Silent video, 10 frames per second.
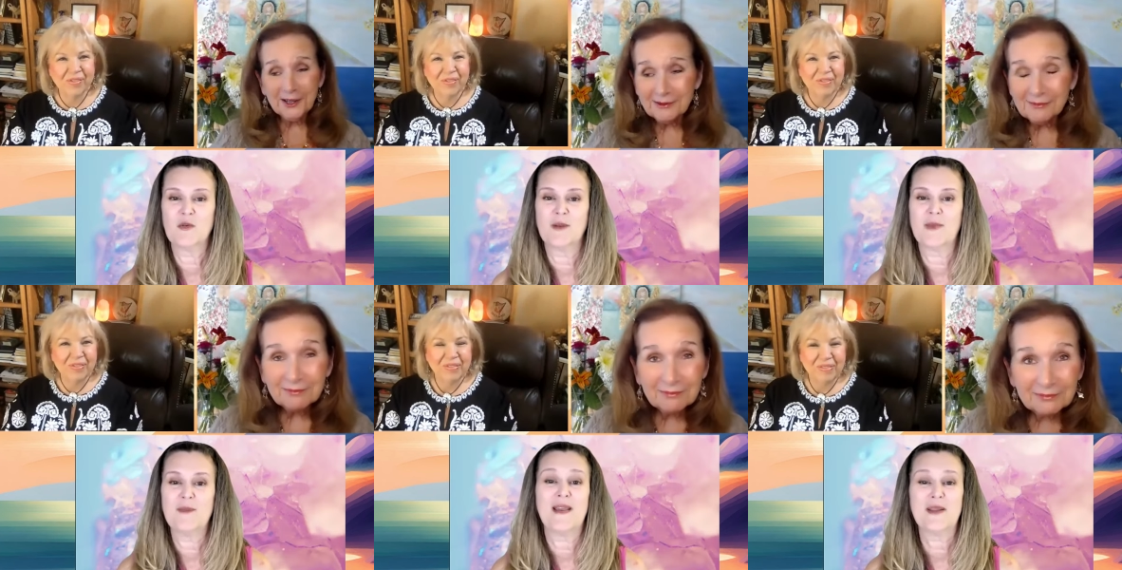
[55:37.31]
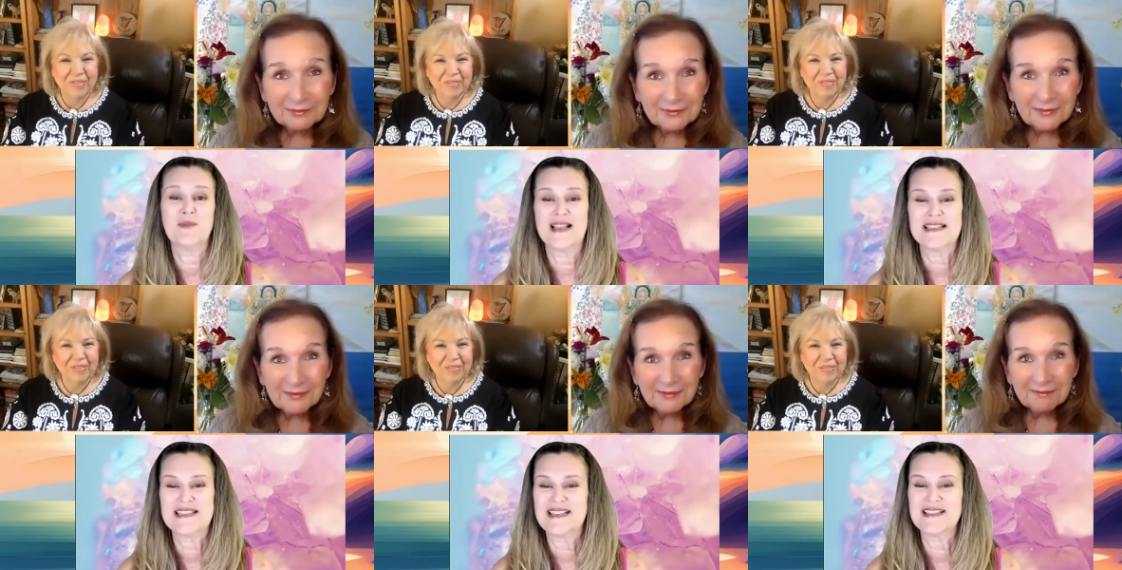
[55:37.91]
Speaker 1: You're one of my many
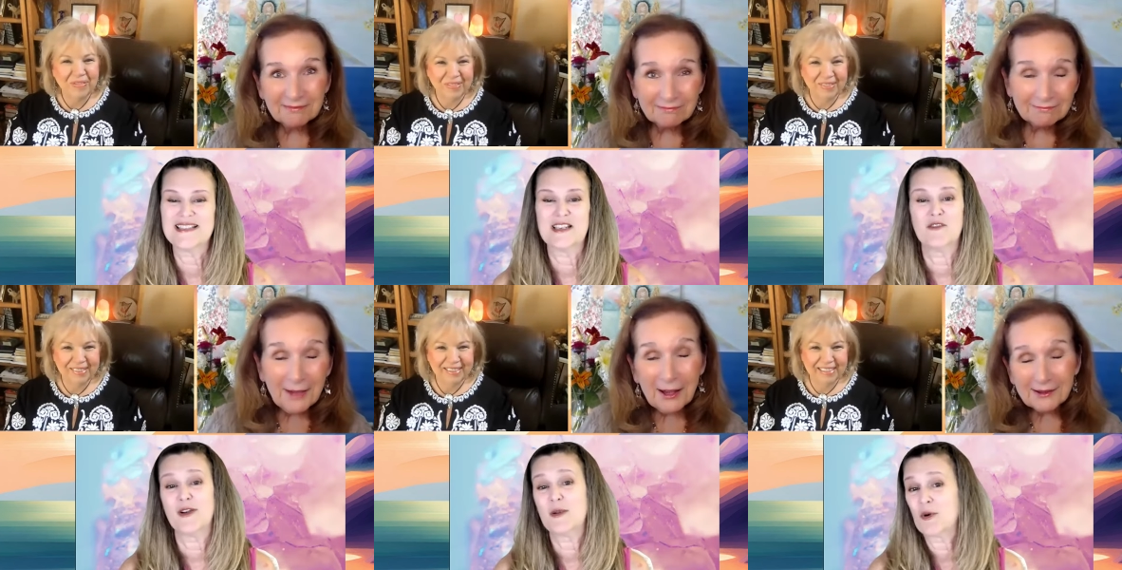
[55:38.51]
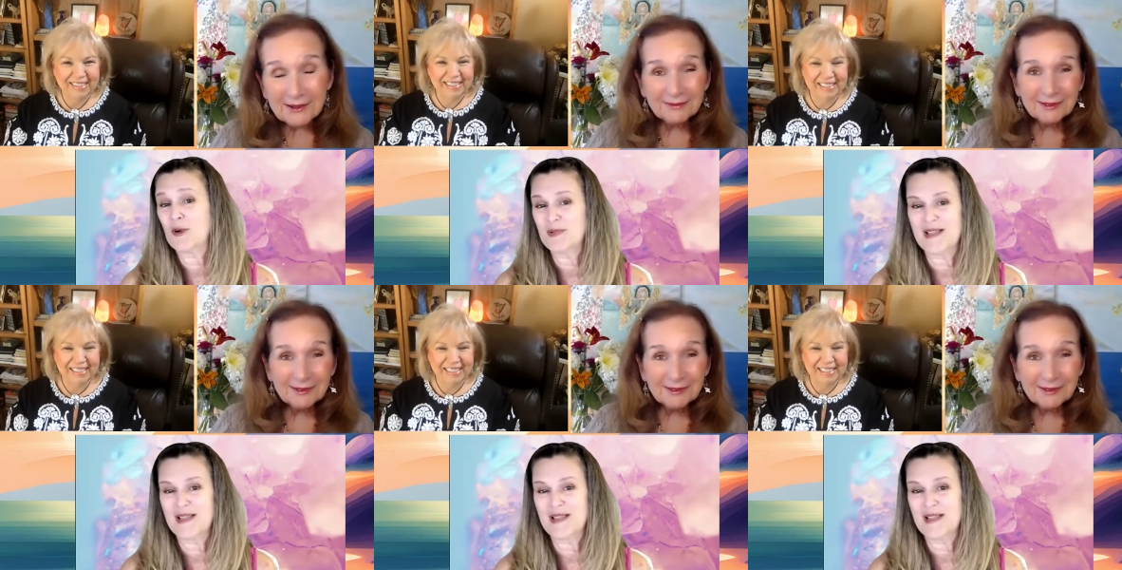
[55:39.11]
blessings and a very important